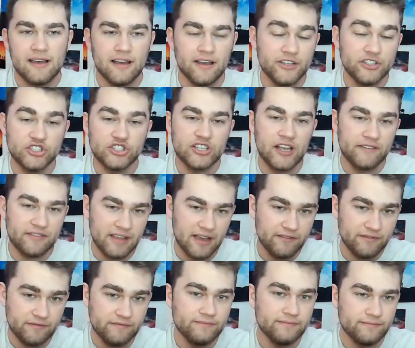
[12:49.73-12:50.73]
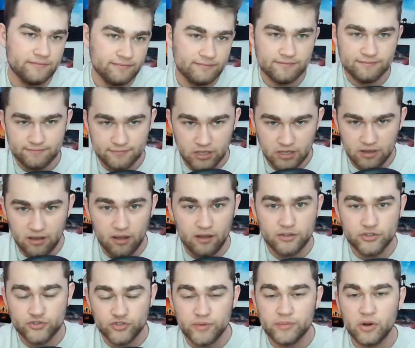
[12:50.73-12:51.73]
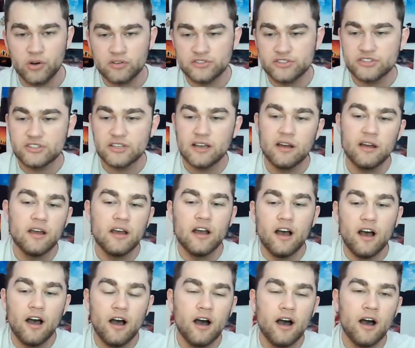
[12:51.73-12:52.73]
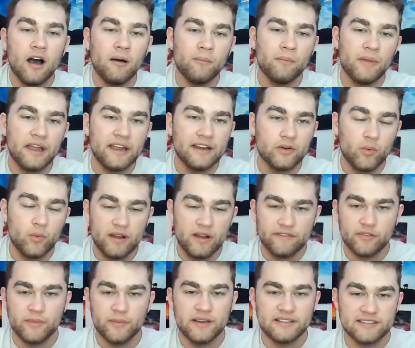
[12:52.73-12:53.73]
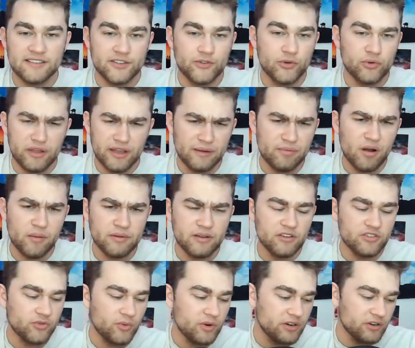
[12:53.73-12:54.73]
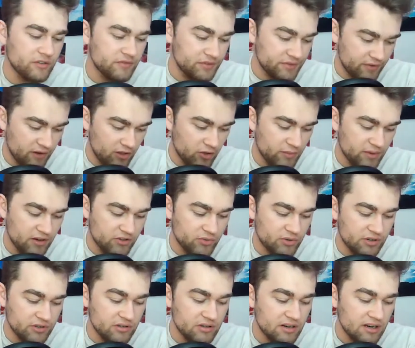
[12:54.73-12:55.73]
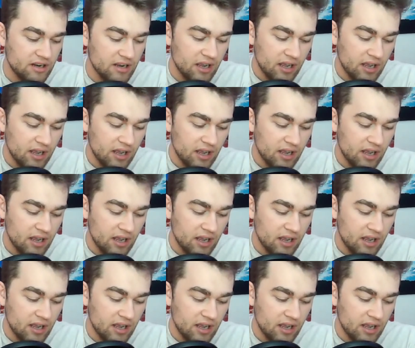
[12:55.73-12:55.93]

You just have to have StreamYards and a way for me to send you a link, probably on Twitter if you follow me on Twitter.